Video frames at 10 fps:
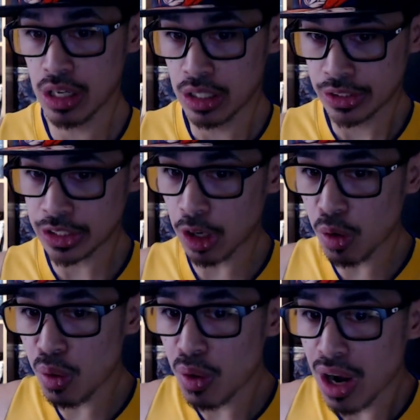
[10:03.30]

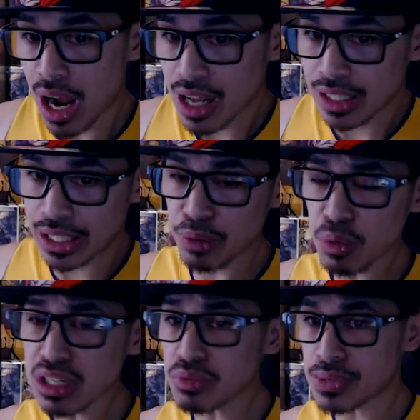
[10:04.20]
So, it
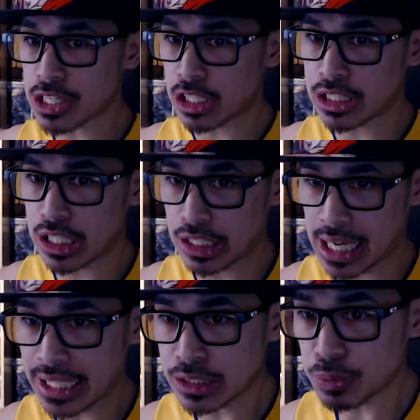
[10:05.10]
would have been on
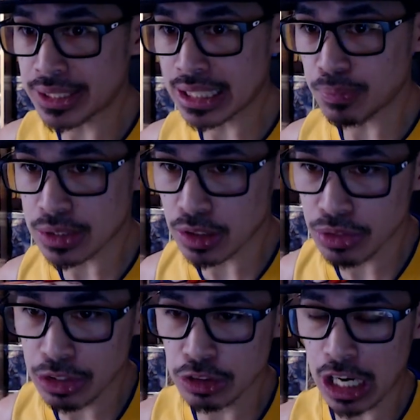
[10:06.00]
last week's episode of
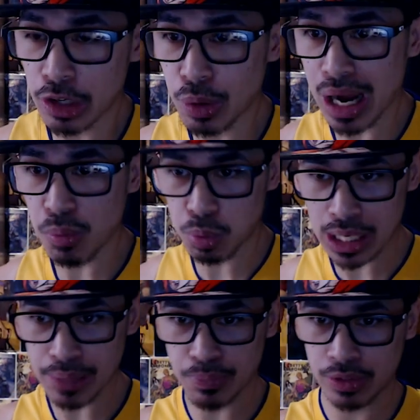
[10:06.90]
the Otaku
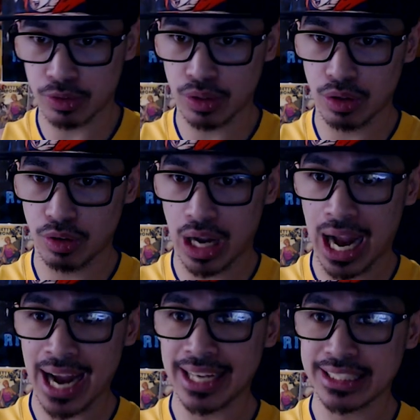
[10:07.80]
Outbreak, but
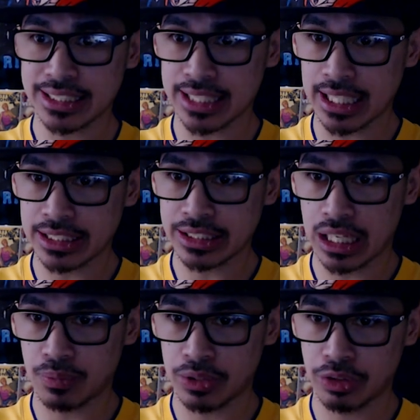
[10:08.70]
I decided to
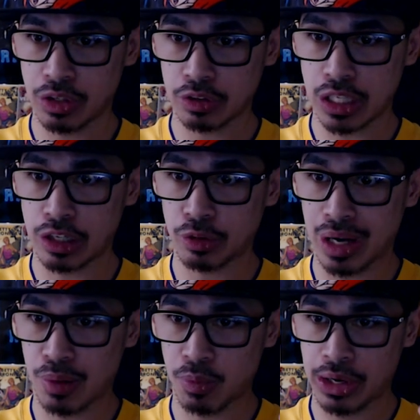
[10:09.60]
upload Otaku
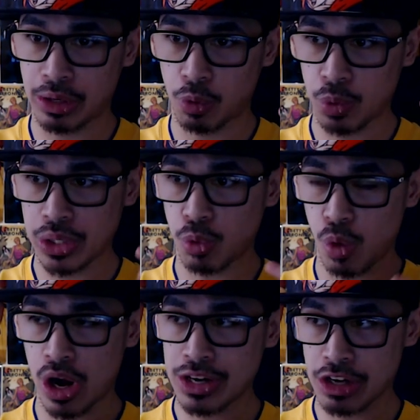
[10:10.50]
Outbreak week
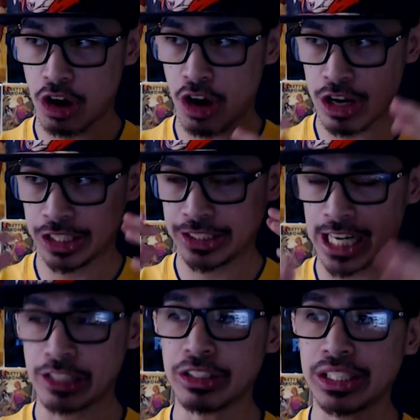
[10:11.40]
one on
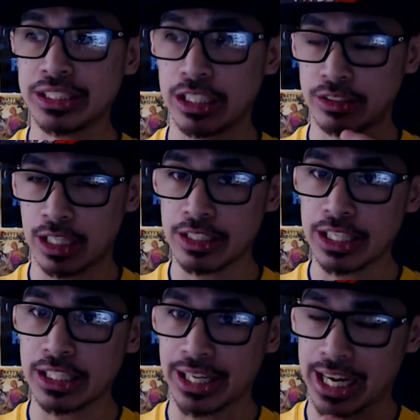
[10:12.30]
Saturday into Sunday
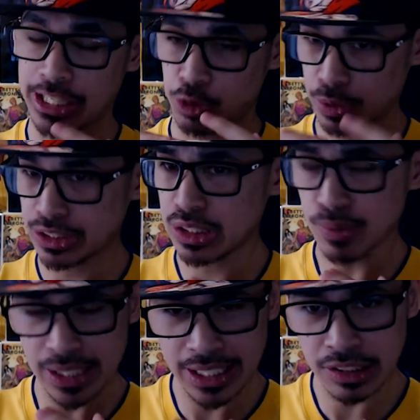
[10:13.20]
like I had originally
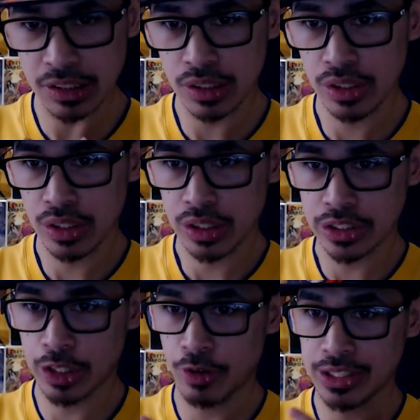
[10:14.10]
planned.
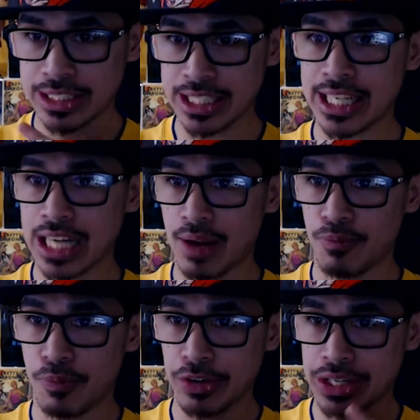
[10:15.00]
So, instead, I'm
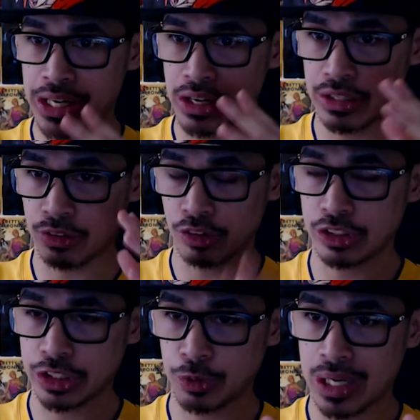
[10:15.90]
putting the
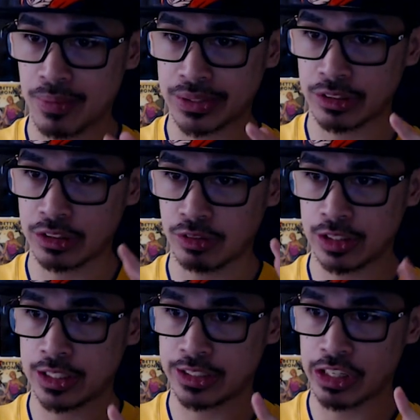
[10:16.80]
first three episodes of
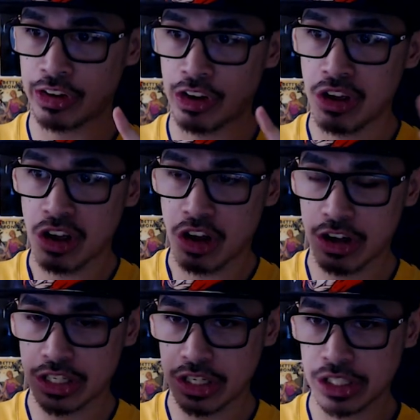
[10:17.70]
Vinland Saga
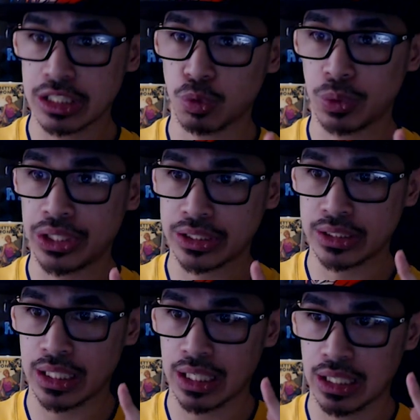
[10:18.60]
on this week's
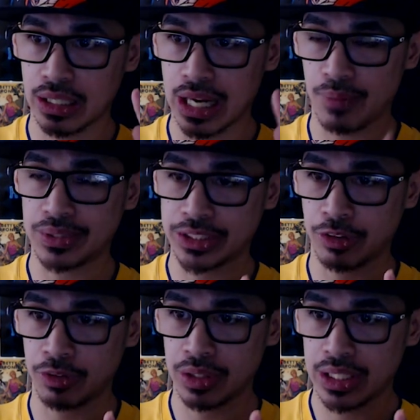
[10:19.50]

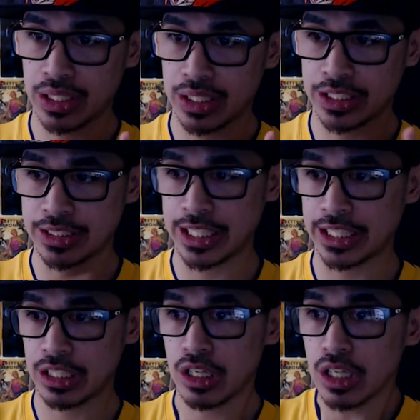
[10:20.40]
episode instead.